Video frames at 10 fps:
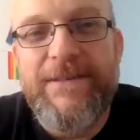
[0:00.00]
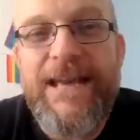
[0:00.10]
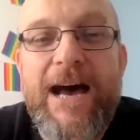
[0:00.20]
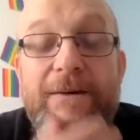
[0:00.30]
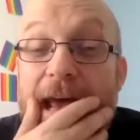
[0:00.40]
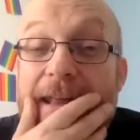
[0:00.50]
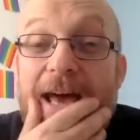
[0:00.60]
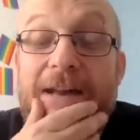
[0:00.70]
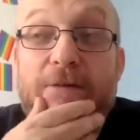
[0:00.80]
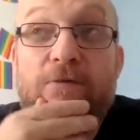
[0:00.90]
Yeah,
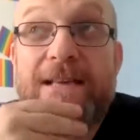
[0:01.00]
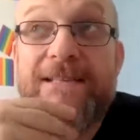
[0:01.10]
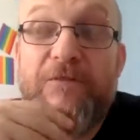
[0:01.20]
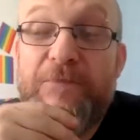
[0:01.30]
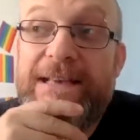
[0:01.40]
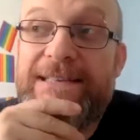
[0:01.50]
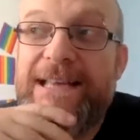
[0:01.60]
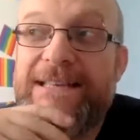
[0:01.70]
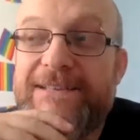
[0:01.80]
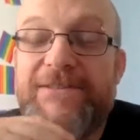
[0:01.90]
and all that stuff makes
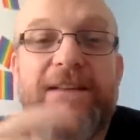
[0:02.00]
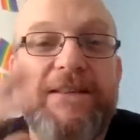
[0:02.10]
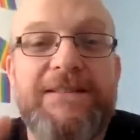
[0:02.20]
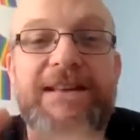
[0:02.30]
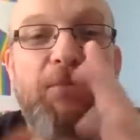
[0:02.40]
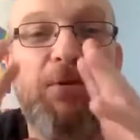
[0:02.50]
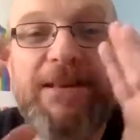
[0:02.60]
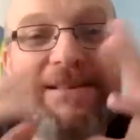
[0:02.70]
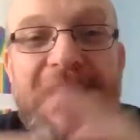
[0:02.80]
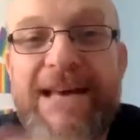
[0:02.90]
sense. There's a couple of
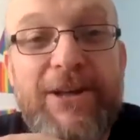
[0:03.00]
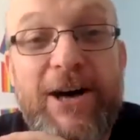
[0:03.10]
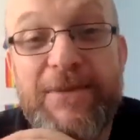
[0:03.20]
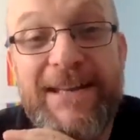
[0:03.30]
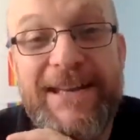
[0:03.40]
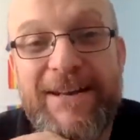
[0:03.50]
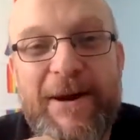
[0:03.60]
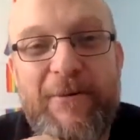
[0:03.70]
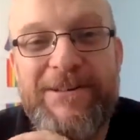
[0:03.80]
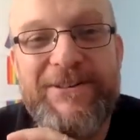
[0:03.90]
things again that I'm thinking
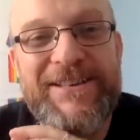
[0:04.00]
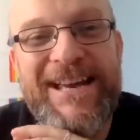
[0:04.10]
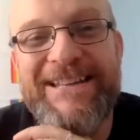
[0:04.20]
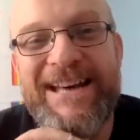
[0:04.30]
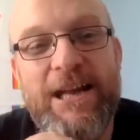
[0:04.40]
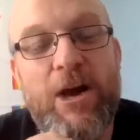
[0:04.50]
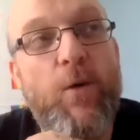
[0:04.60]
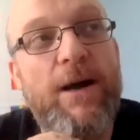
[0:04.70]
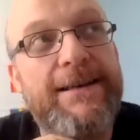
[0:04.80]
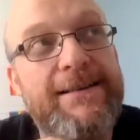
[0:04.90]
about when you're saying that. Like,
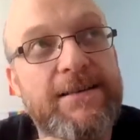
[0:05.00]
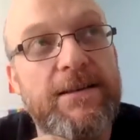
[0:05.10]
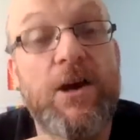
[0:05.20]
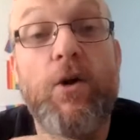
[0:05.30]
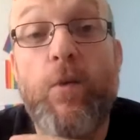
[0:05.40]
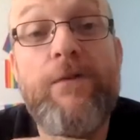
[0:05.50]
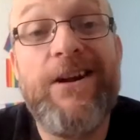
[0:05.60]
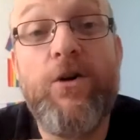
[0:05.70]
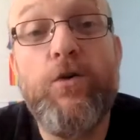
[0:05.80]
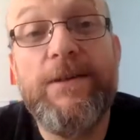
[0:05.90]
one is, we're
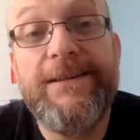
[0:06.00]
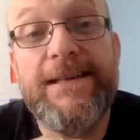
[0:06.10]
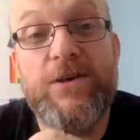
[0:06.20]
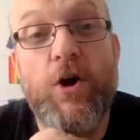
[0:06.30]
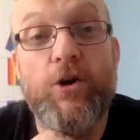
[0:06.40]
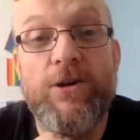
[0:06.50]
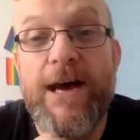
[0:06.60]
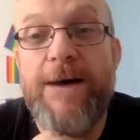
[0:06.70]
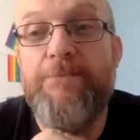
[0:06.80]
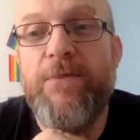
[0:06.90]
recording this on
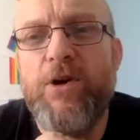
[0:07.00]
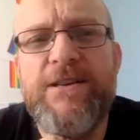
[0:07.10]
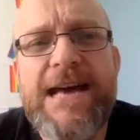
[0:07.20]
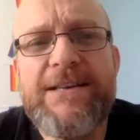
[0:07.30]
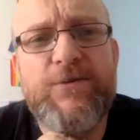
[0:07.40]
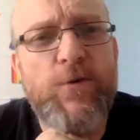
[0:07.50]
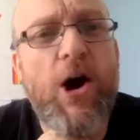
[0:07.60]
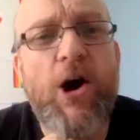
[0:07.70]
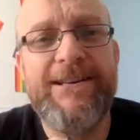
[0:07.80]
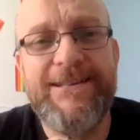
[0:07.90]
National
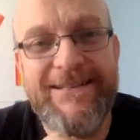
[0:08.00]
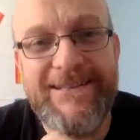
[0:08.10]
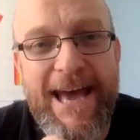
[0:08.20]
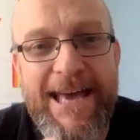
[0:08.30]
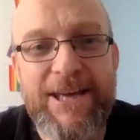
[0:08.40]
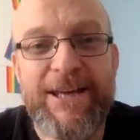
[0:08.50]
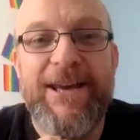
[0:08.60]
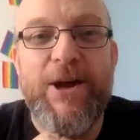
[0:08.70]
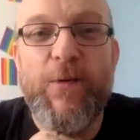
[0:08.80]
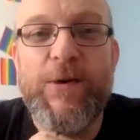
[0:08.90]
Kindness Day,
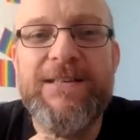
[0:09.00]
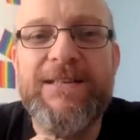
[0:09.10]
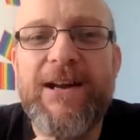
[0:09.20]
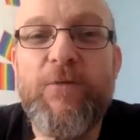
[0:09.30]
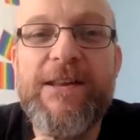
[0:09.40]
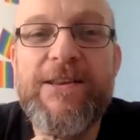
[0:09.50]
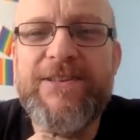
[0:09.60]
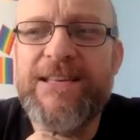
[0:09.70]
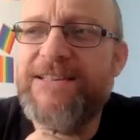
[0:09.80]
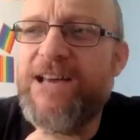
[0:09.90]
which is kind of one of those
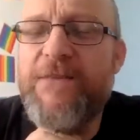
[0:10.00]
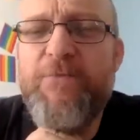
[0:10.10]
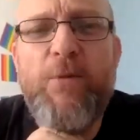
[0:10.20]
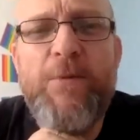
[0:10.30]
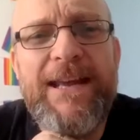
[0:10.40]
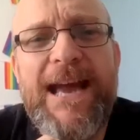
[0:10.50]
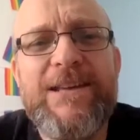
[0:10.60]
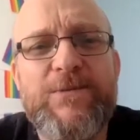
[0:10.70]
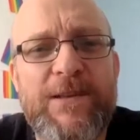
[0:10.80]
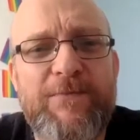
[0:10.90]
things that I've probably
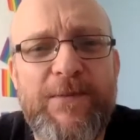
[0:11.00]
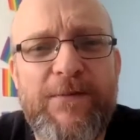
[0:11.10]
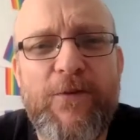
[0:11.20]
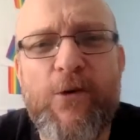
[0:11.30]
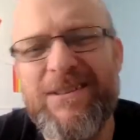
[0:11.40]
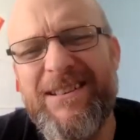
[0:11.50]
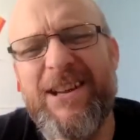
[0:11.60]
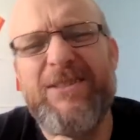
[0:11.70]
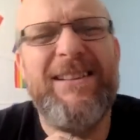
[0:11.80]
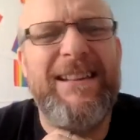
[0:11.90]
engaged with before, as you know,
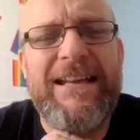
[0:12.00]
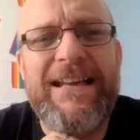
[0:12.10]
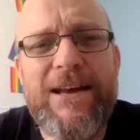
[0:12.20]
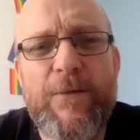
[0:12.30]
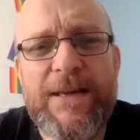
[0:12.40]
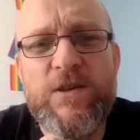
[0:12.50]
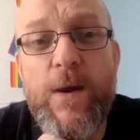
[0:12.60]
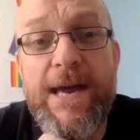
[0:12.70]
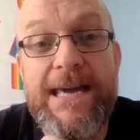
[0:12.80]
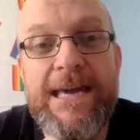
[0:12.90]
it's a little bit
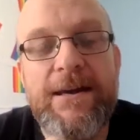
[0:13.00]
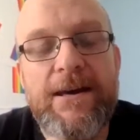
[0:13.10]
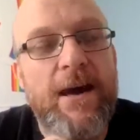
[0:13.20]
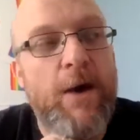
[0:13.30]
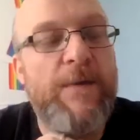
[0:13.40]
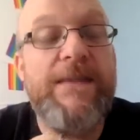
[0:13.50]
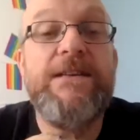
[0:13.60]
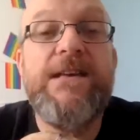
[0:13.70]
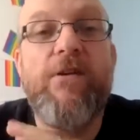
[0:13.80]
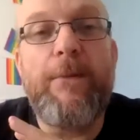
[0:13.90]
twee. But
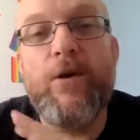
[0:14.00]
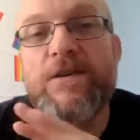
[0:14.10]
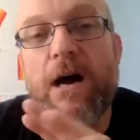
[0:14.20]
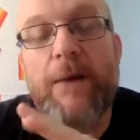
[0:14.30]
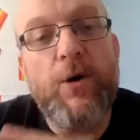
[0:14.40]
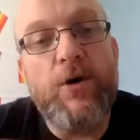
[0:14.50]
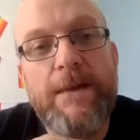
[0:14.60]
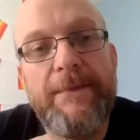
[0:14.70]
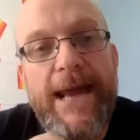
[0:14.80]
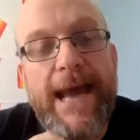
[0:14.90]
this year I put
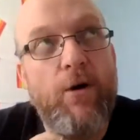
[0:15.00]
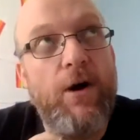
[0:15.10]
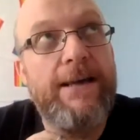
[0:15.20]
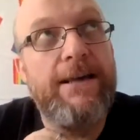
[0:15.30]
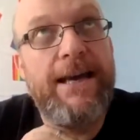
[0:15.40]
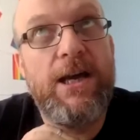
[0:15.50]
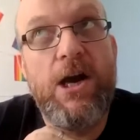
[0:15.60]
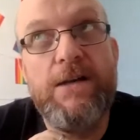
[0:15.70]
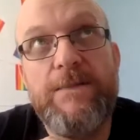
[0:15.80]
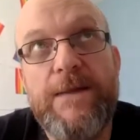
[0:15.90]
something out, and it
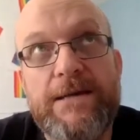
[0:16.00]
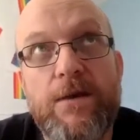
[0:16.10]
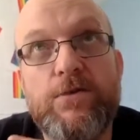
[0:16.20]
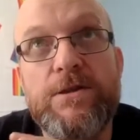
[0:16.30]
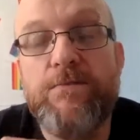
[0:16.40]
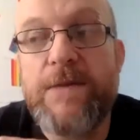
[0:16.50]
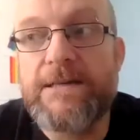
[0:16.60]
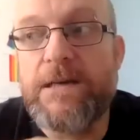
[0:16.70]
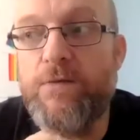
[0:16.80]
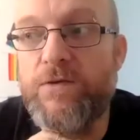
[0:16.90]
occurred to me as I
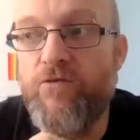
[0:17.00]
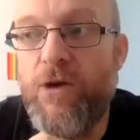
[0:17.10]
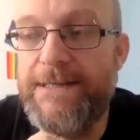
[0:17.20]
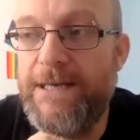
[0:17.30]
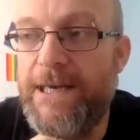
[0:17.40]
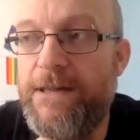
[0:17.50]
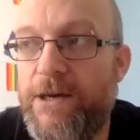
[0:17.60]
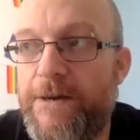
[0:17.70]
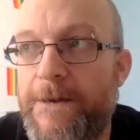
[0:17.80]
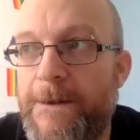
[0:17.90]
was writing it
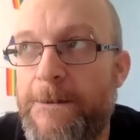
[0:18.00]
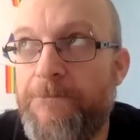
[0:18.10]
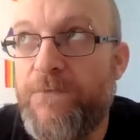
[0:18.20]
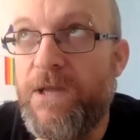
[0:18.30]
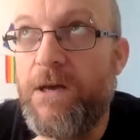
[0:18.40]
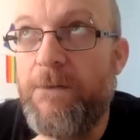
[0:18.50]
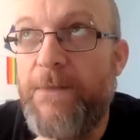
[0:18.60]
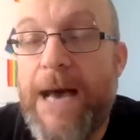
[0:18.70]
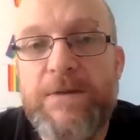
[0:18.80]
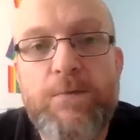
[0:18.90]
that
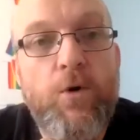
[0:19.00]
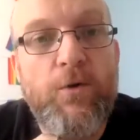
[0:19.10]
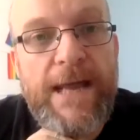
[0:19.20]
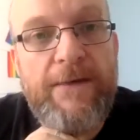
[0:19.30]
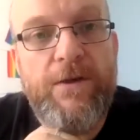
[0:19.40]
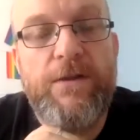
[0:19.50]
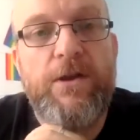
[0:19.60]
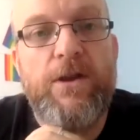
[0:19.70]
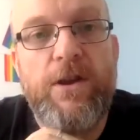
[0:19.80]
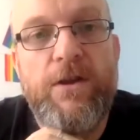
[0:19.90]
perhaps more than ever,
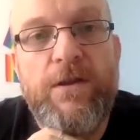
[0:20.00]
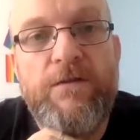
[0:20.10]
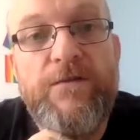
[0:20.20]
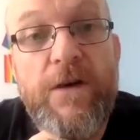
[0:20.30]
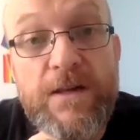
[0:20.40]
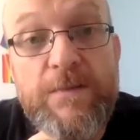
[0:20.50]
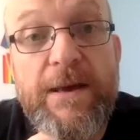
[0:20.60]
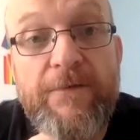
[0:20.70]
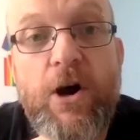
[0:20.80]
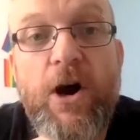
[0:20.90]
that the first bit
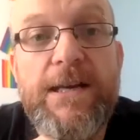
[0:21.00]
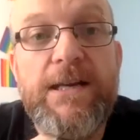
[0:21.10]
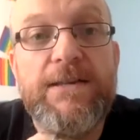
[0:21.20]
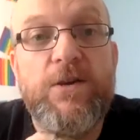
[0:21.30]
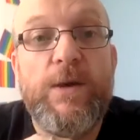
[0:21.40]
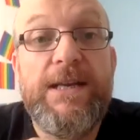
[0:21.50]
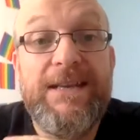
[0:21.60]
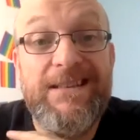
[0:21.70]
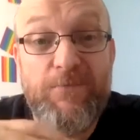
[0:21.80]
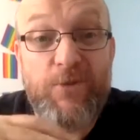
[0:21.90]
of kindness that we
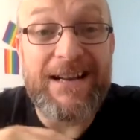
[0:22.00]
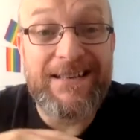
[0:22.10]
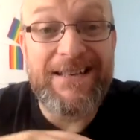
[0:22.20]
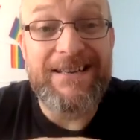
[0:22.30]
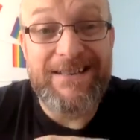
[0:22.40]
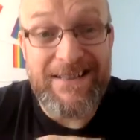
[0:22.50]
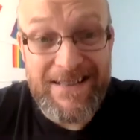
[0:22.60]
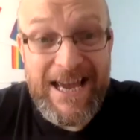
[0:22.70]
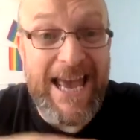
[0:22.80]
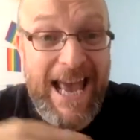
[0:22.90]
need to practice
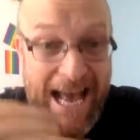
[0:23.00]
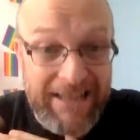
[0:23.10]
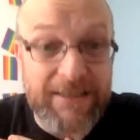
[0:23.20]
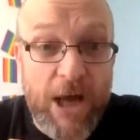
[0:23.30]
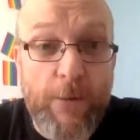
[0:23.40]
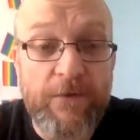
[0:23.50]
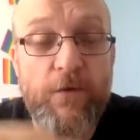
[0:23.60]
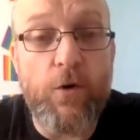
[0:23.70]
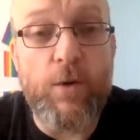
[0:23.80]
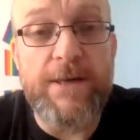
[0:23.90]
today and going
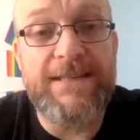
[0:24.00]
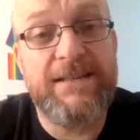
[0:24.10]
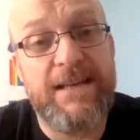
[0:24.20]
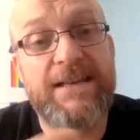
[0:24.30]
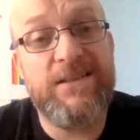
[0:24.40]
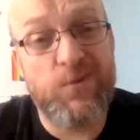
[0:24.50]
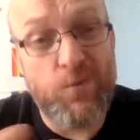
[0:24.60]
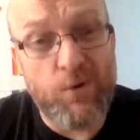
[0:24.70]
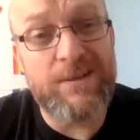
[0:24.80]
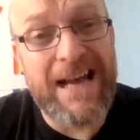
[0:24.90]
forward is
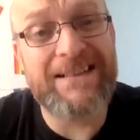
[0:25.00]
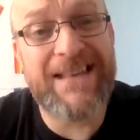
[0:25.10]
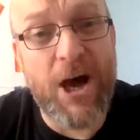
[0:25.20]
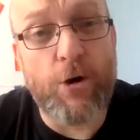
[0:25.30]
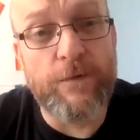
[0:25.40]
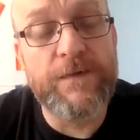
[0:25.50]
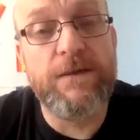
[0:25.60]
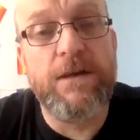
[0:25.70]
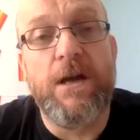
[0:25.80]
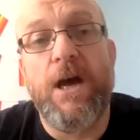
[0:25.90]
towards ourselves,
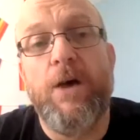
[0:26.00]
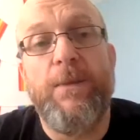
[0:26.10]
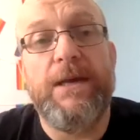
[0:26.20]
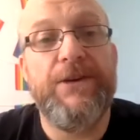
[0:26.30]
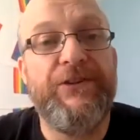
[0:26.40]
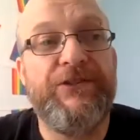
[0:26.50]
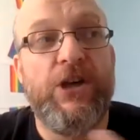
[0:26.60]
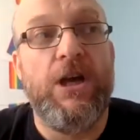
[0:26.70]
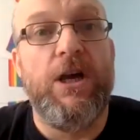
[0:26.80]
because